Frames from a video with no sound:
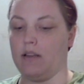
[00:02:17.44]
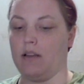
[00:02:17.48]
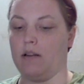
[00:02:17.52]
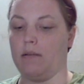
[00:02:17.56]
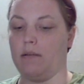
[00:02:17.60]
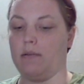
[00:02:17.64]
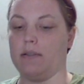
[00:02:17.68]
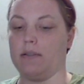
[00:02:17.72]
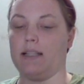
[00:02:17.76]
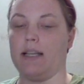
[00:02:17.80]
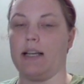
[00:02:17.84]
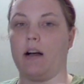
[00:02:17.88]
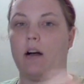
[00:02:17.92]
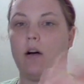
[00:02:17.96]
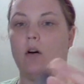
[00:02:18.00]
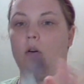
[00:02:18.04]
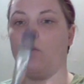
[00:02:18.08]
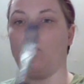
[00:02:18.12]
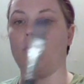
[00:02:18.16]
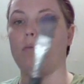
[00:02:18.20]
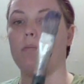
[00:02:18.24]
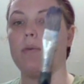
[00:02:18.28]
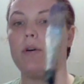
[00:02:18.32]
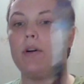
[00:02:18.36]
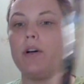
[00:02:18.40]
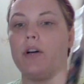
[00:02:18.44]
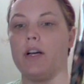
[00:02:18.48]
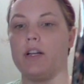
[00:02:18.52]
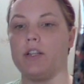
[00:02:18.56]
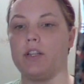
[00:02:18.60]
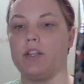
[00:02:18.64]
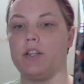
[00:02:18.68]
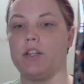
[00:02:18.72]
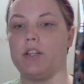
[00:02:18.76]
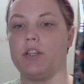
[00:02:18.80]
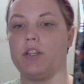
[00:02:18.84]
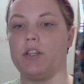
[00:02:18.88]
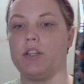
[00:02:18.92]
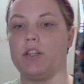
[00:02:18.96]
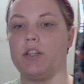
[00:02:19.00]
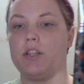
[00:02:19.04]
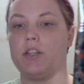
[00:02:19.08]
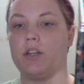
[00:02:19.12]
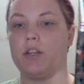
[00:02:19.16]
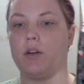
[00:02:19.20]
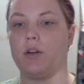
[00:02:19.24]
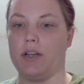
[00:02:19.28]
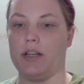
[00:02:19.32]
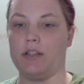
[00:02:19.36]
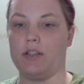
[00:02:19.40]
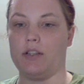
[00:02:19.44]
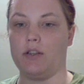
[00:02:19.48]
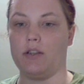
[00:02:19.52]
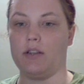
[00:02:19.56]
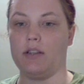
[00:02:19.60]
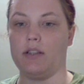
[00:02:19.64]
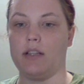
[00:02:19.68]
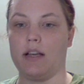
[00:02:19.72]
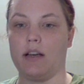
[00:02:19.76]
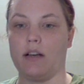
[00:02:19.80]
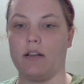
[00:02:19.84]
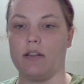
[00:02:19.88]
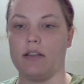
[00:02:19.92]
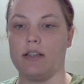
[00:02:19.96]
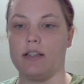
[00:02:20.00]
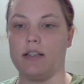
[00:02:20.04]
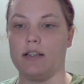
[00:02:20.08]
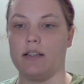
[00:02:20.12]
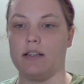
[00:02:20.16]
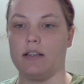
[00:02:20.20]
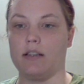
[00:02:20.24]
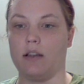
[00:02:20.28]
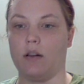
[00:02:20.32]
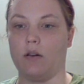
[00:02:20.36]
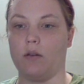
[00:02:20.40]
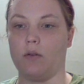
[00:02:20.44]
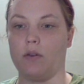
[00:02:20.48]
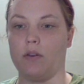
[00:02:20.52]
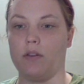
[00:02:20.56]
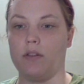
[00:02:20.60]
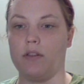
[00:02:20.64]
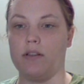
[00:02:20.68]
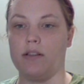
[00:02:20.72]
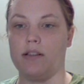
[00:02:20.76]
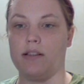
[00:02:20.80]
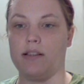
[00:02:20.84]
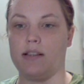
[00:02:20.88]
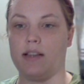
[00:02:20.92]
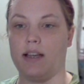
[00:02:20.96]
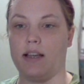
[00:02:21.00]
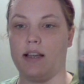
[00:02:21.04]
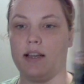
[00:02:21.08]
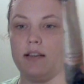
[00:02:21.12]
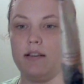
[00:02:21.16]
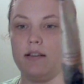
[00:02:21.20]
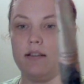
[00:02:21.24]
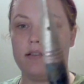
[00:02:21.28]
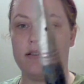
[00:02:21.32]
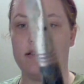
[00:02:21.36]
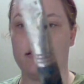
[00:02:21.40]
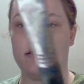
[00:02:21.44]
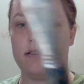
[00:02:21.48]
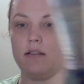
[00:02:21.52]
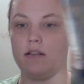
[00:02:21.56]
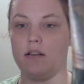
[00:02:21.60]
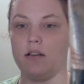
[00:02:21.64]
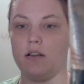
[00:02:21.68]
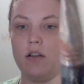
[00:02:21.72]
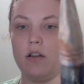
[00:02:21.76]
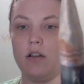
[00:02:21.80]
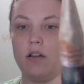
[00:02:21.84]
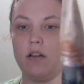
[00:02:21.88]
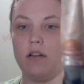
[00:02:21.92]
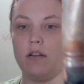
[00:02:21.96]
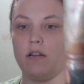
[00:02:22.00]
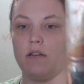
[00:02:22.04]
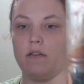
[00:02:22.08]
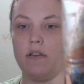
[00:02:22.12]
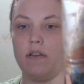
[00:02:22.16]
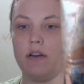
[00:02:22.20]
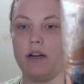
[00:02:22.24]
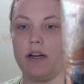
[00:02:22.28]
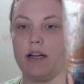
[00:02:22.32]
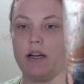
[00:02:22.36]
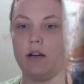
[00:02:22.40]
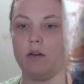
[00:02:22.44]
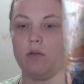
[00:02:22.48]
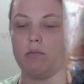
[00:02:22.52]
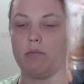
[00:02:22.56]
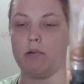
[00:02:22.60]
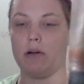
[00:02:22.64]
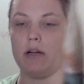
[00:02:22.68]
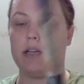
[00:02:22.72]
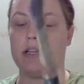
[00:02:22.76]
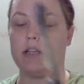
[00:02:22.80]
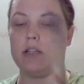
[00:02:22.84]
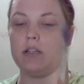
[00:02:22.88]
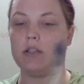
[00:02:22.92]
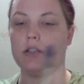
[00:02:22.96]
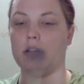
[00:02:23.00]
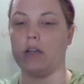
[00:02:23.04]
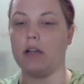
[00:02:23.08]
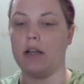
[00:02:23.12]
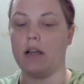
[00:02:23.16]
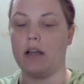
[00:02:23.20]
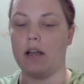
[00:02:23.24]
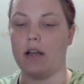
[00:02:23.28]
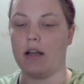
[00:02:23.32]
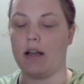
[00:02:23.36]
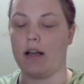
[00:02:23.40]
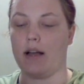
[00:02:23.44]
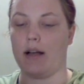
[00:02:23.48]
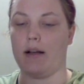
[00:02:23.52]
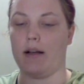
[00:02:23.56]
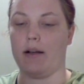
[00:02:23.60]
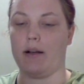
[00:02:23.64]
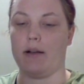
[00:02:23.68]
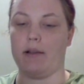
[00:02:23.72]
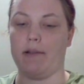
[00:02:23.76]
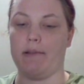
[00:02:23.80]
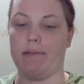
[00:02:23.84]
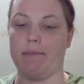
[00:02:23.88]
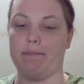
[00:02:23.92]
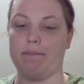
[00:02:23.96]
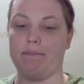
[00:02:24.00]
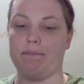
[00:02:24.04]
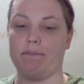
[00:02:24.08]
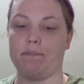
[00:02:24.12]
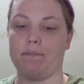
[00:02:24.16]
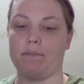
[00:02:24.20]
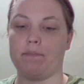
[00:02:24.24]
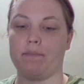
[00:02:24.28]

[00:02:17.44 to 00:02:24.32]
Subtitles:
I'm going to take an old brush, old paintbrush. You can tell this is older than sin. Very old brush. I